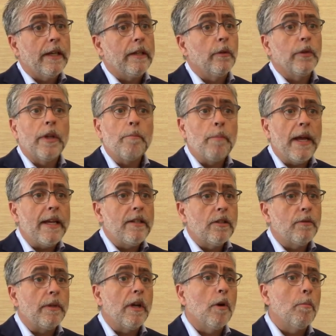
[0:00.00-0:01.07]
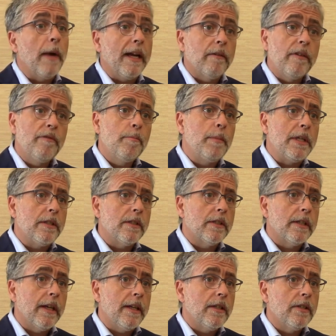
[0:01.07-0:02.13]
And on that basis, we go back with a business
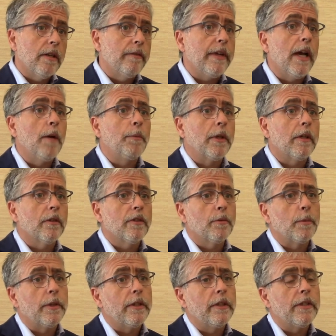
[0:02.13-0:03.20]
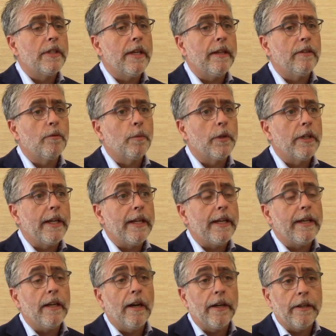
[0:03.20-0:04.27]
case and we help the customer understand where they
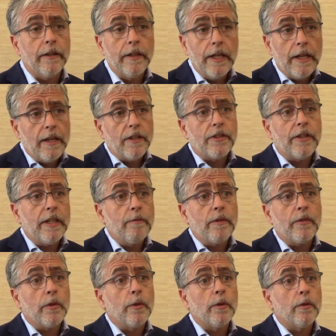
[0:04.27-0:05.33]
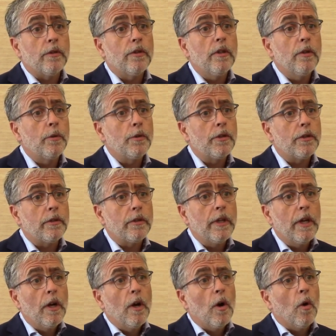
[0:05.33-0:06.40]
can either stick with the current solution
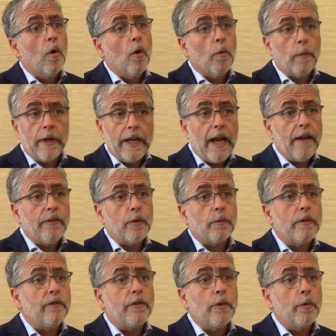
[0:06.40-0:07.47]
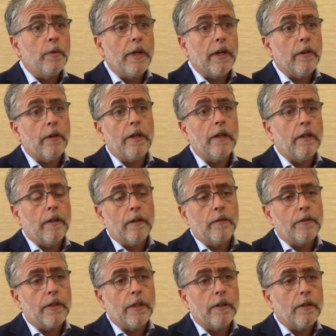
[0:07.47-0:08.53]
or where they have to review
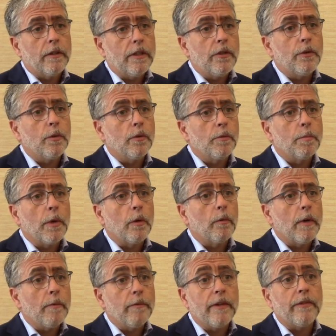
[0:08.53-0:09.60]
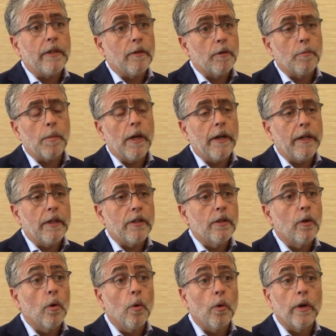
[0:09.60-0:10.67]
their insurance program with their suppliers
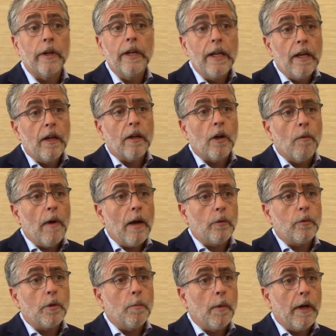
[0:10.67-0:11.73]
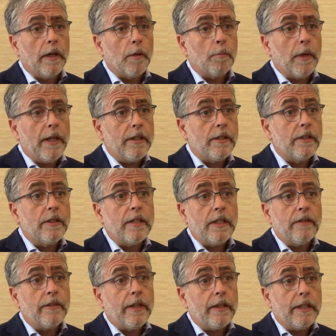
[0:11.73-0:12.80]
or go out to the marketplace and see
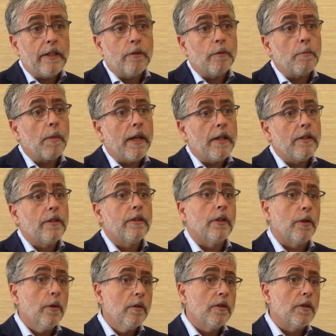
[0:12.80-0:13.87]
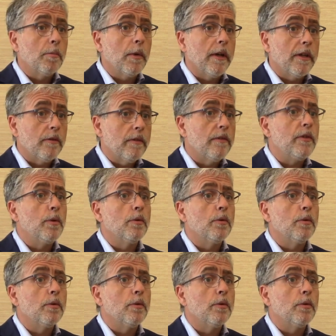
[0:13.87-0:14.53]
if they need to replace the current suppliers with new